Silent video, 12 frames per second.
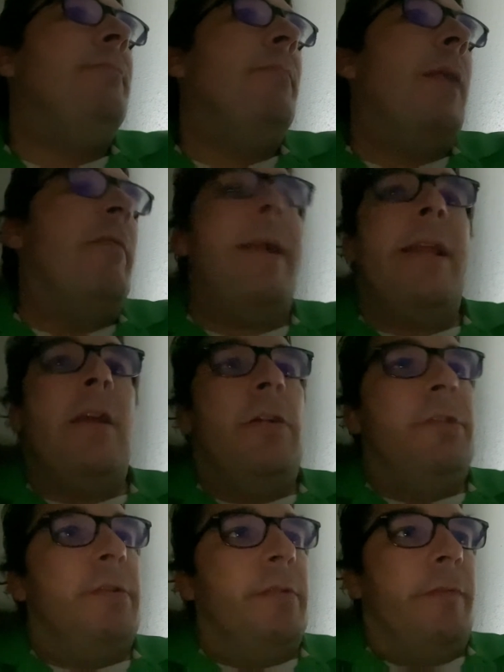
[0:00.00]
Everybody
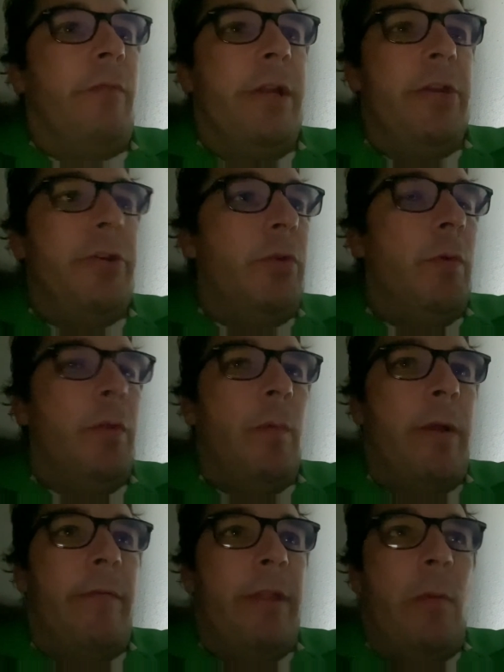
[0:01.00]
else is free to do with
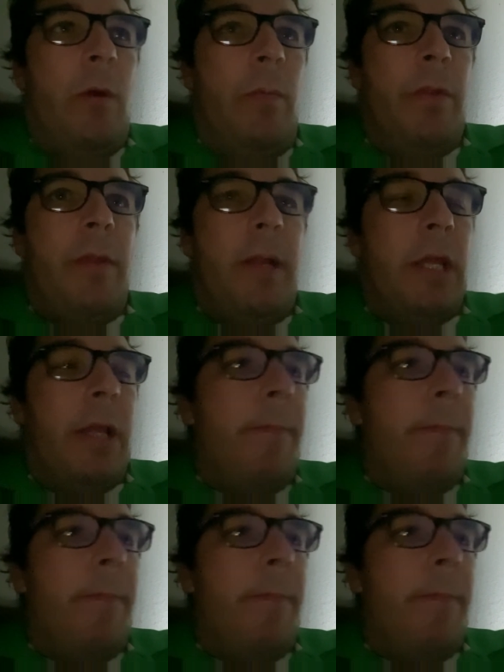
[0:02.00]
whatever they want with the money.